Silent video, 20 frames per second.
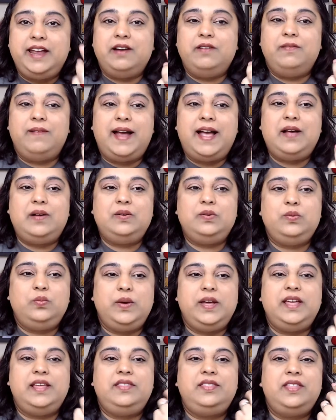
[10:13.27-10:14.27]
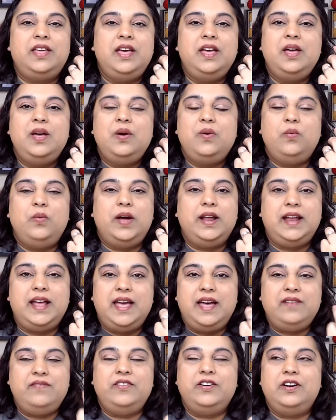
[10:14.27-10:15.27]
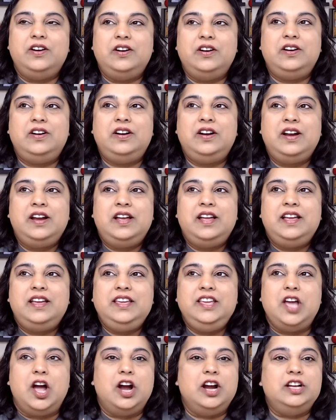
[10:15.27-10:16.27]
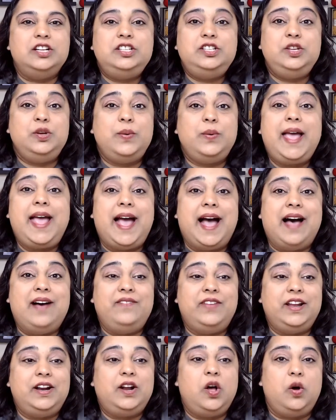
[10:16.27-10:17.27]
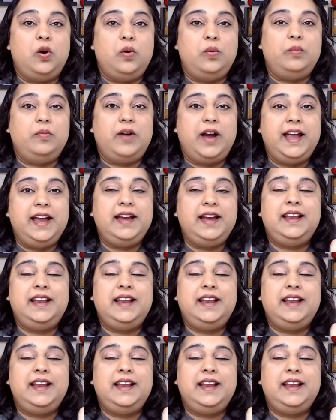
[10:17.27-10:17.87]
around with whatever yarns you have at home, right?